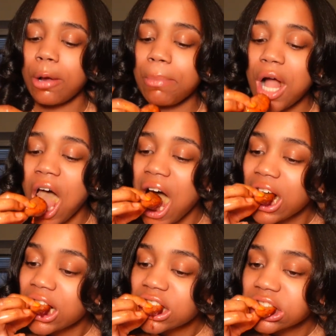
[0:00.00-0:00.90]
But
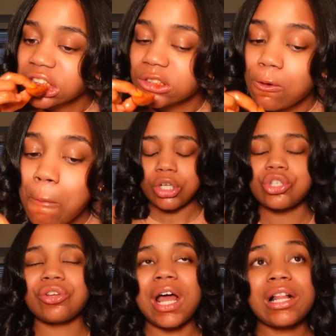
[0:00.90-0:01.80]

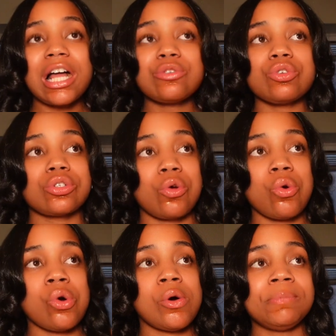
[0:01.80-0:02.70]
so that class was
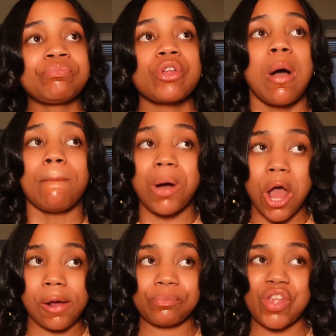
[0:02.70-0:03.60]
cool,
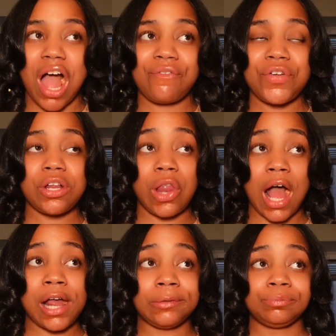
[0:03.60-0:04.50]
but I feel
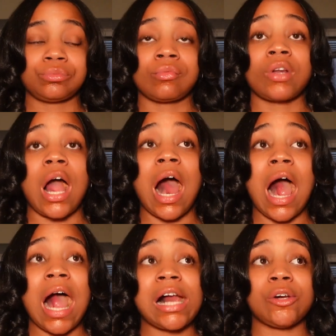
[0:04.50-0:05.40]
like I
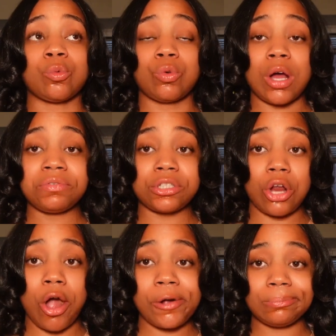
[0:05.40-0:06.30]
had a rough
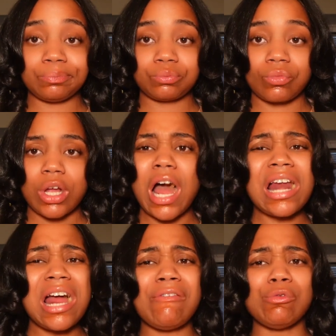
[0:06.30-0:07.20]
start. I
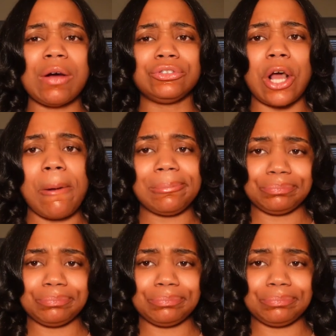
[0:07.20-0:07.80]
don't have a rough start.